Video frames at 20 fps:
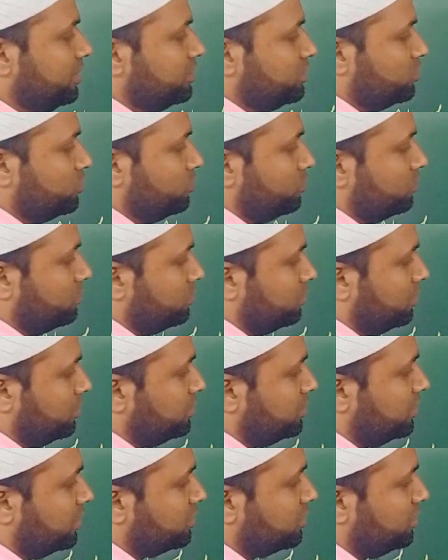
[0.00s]
these two.
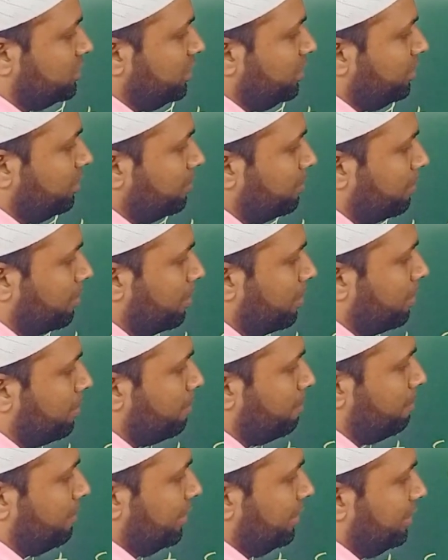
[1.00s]
The 60
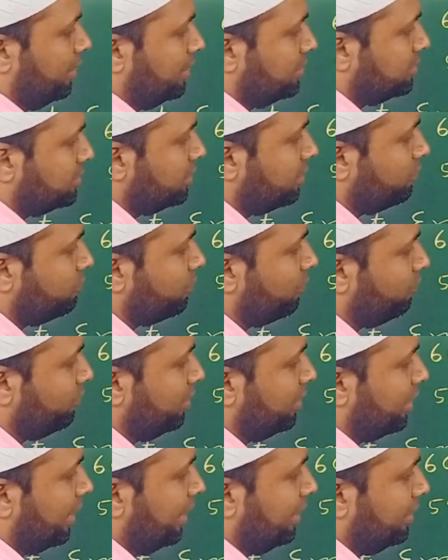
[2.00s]
minus
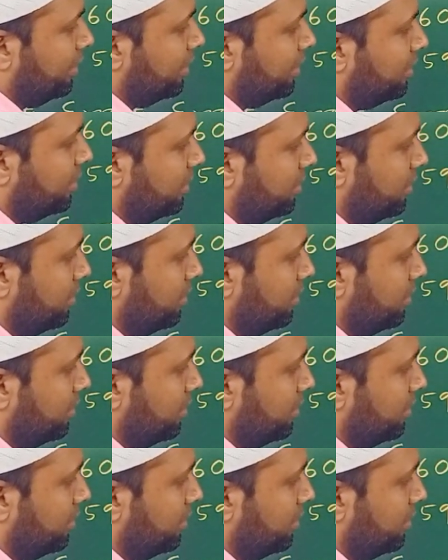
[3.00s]
59